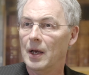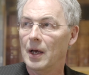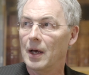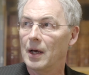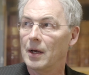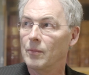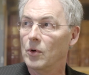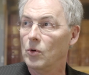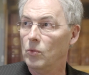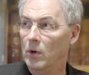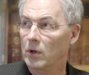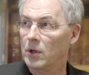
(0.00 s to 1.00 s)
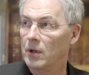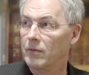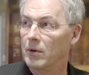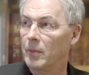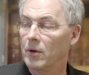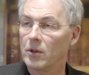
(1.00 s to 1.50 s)
who worked here
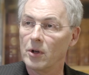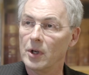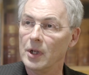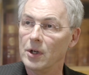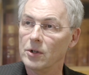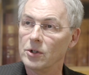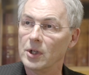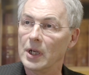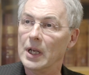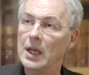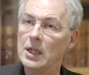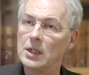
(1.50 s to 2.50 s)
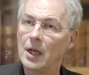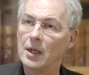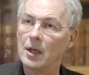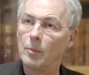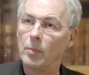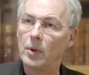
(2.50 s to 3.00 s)
for about 30 years, and he
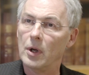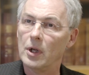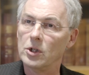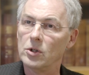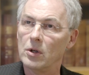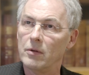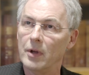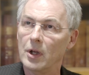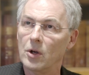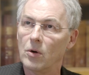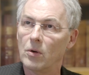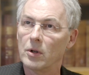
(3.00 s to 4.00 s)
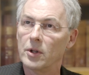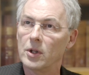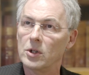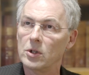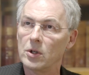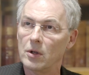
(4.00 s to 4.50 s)
set up a survey called the
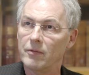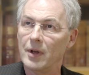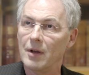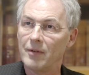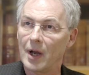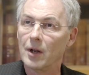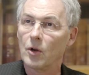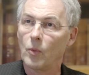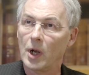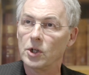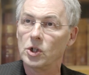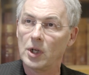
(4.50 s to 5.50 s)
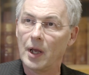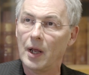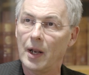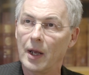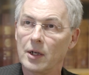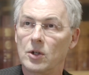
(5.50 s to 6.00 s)
Survey of Anglo-Welsh
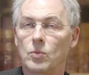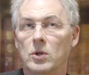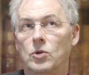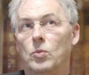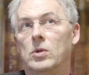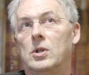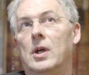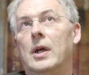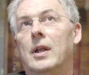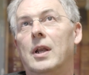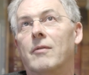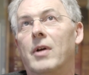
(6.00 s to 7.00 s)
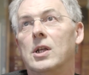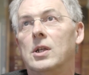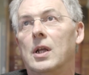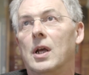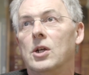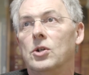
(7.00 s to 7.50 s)
Dialects, which was an
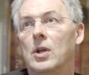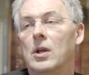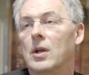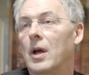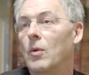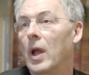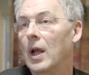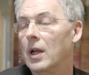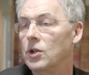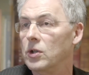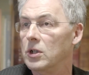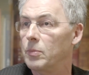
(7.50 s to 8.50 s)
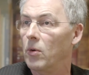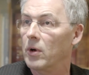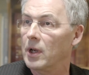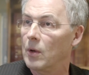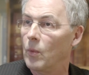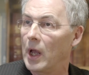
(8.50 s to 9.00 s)
investigation into how English is
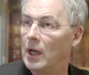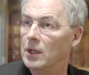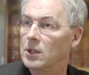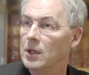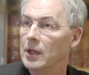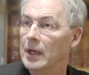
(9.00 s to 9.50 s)
spoken in Wales.